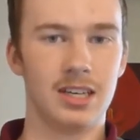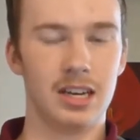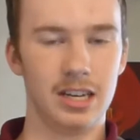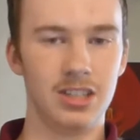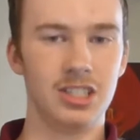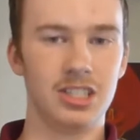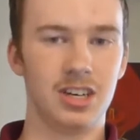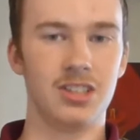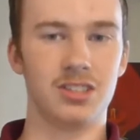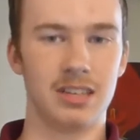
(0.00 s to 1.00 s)
Energy
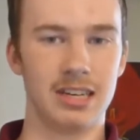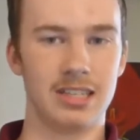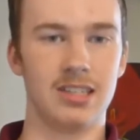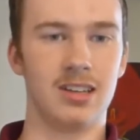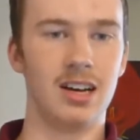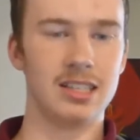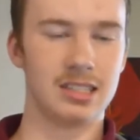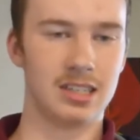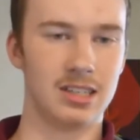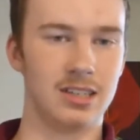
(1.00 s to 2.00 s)
also has a lot
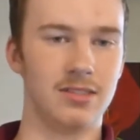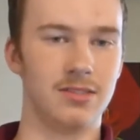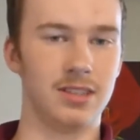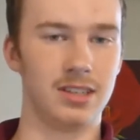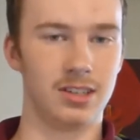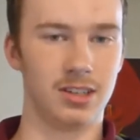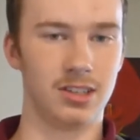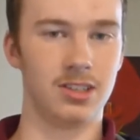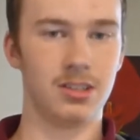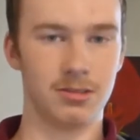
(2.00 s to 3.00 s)
of the
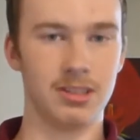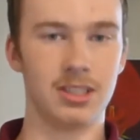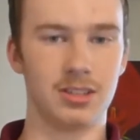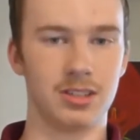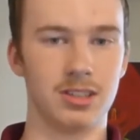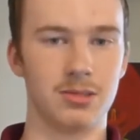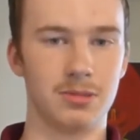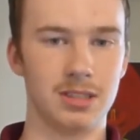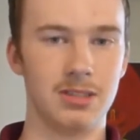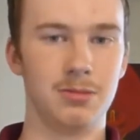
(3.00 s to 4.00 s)
Earth's resources.
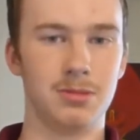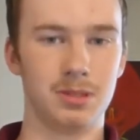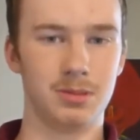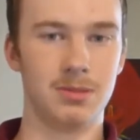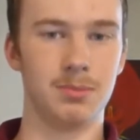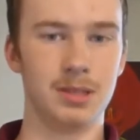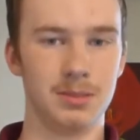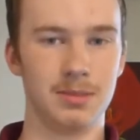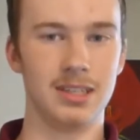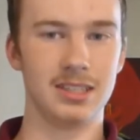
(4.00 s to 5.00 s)
We will be
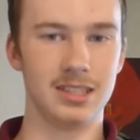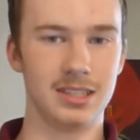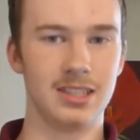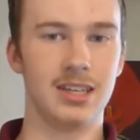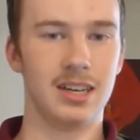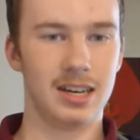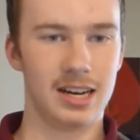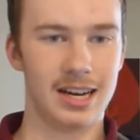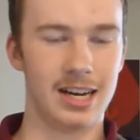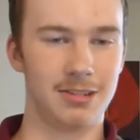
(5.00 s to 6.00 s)
making
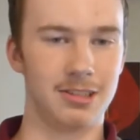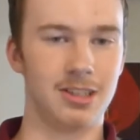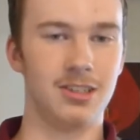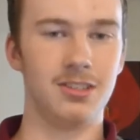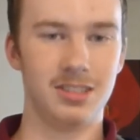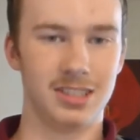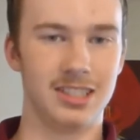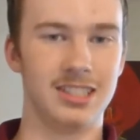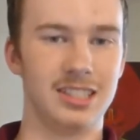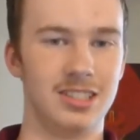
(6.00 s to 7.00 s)
our own
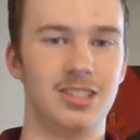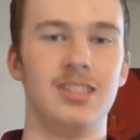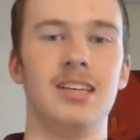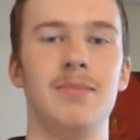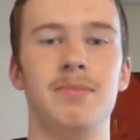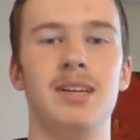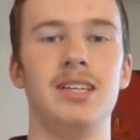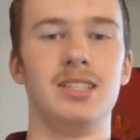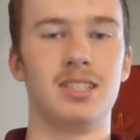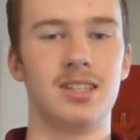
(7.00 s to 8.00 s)
clean energy that
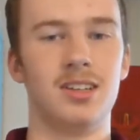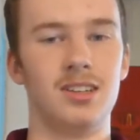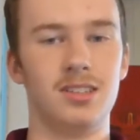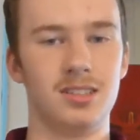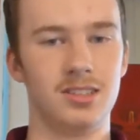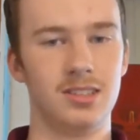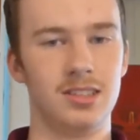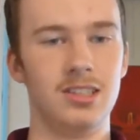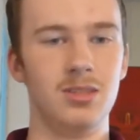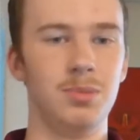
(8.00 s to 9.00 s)
makes
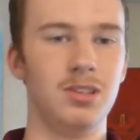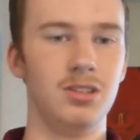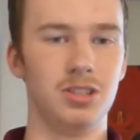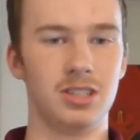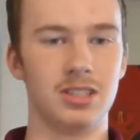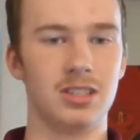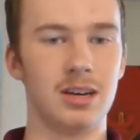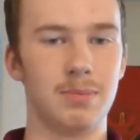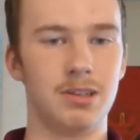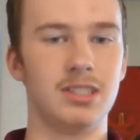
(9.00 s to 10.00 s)
little pollution,
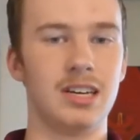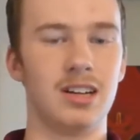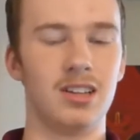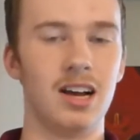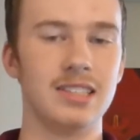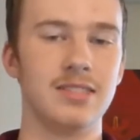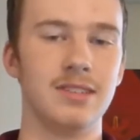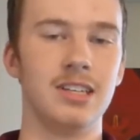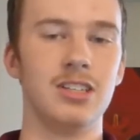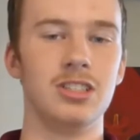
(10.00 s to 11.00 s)
that puts out lots of
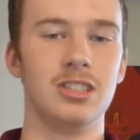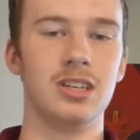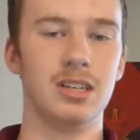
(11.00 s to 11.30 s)
energy.